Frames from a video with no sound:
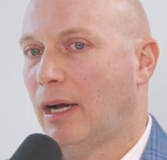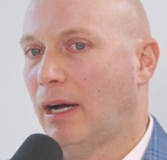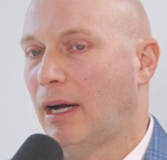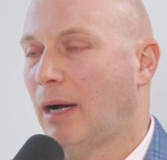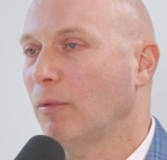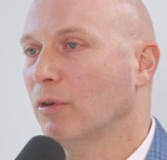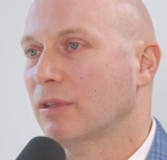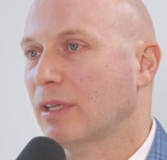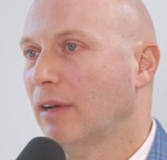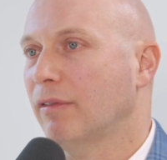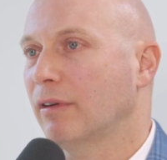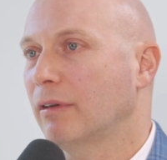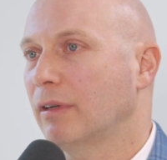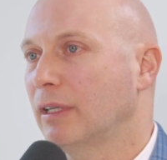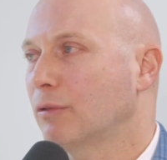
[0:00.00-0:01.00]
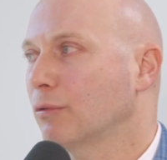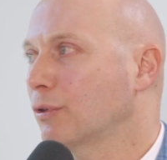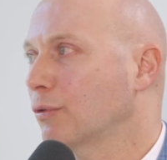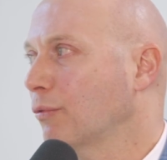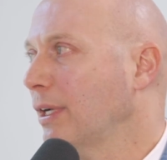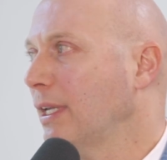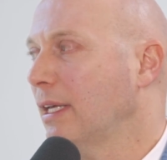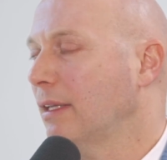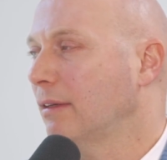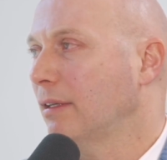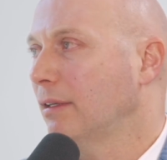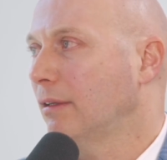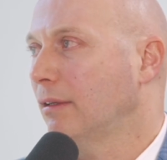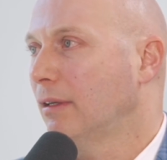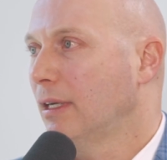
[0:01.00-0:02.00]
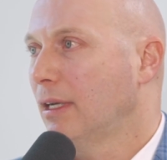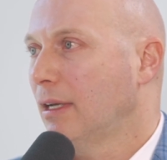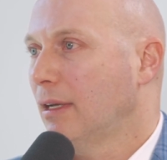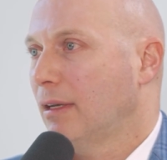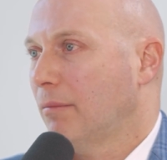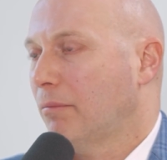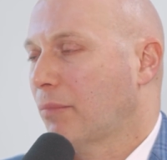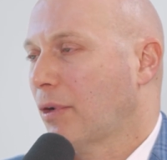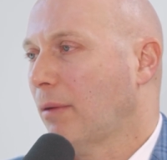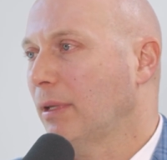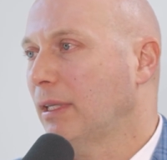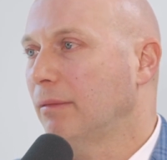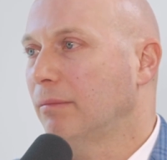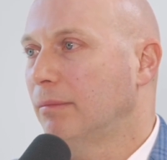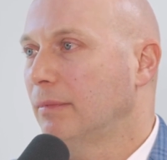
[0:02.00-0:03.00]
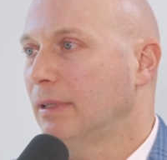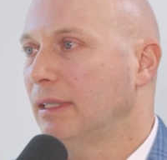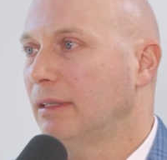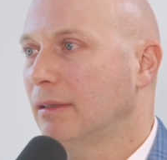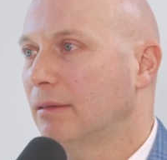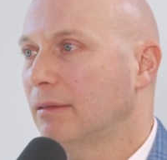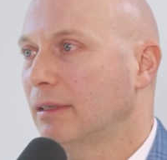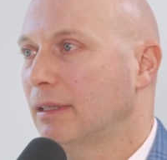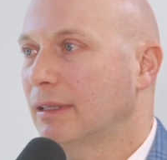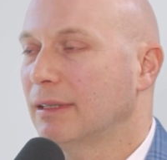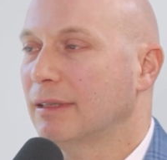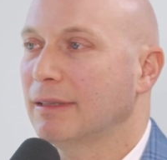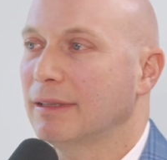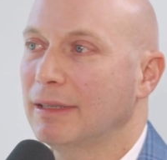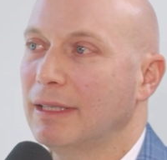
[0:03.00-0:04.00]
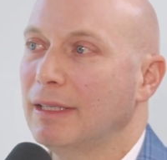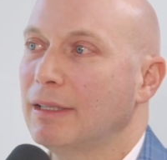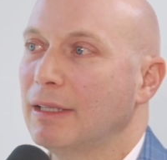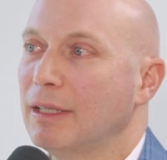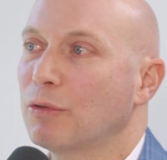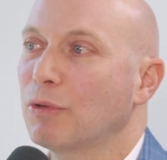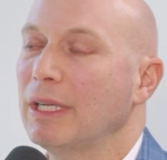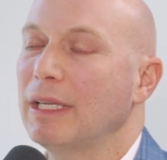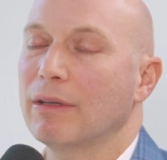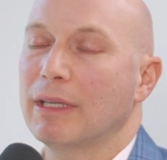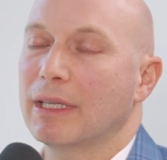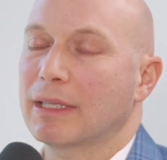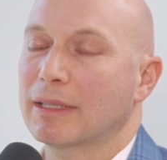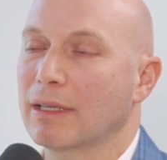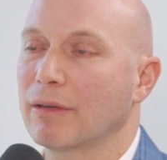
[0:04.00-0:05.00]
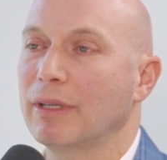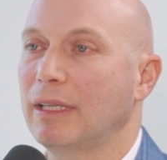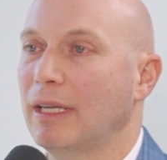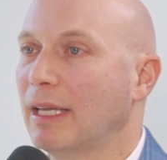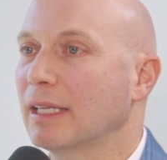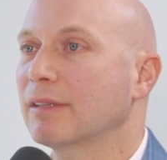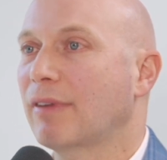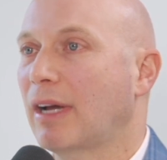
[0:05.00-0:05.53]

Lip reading: almost ever. It was really until probably it's really accelerated in the last